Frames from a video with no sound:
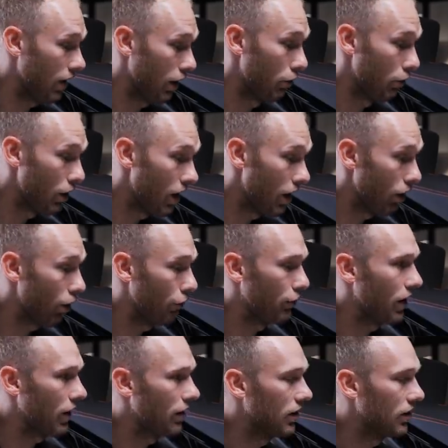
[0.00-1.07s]
I really love
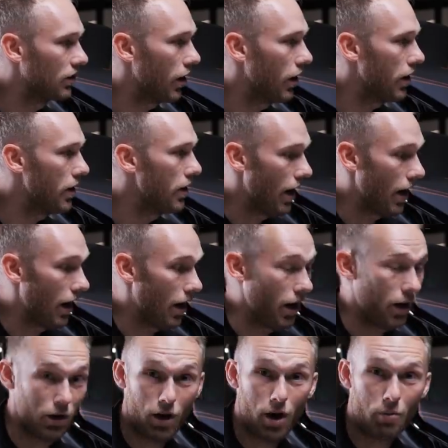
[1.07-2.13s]
that design
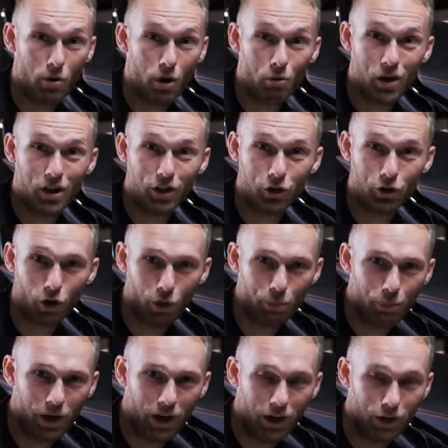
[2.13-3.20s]
and I'm already
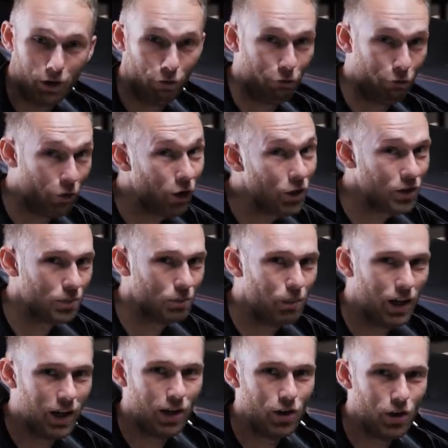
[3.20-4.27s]
dropping the first
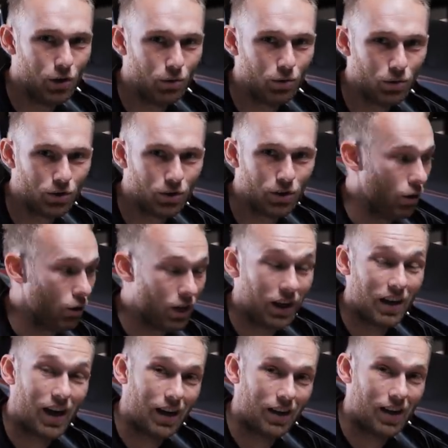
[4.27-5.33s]
big news. You
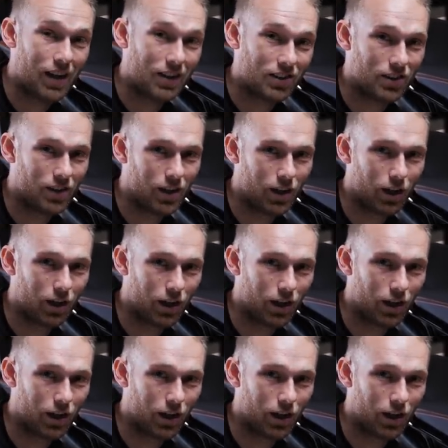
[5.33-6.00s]
can get that sticker